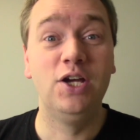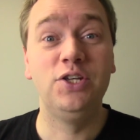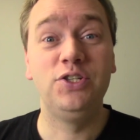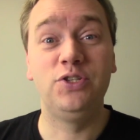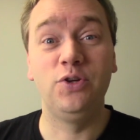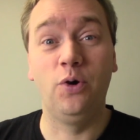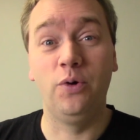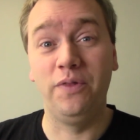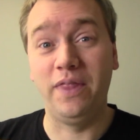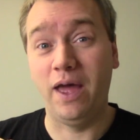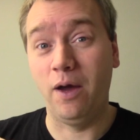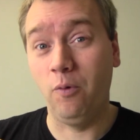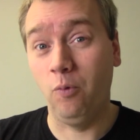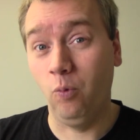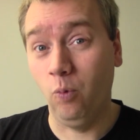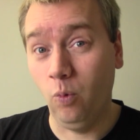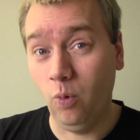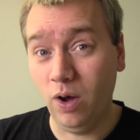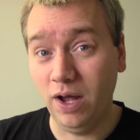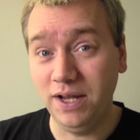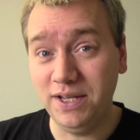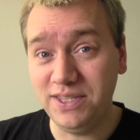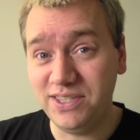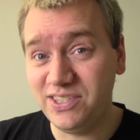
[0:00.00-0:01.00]
So in that
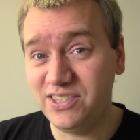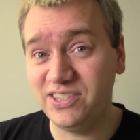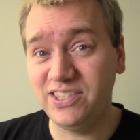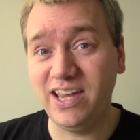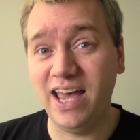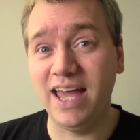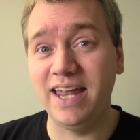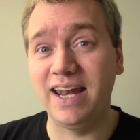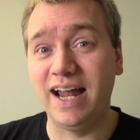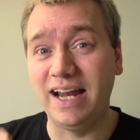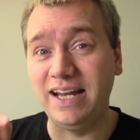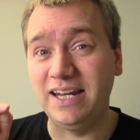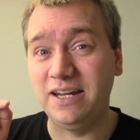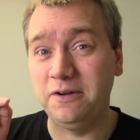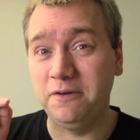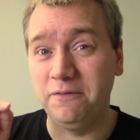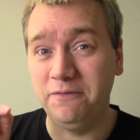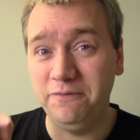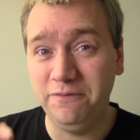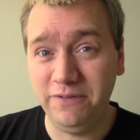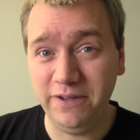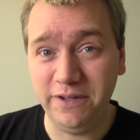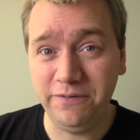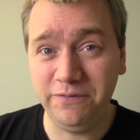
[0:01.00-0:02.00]
one set, I did
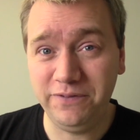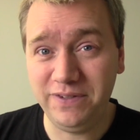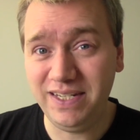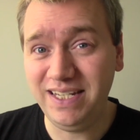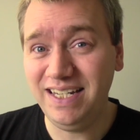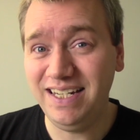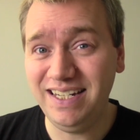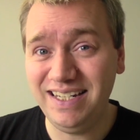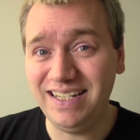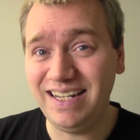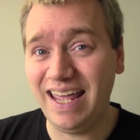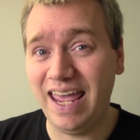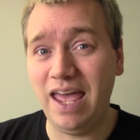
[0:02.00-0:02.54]
15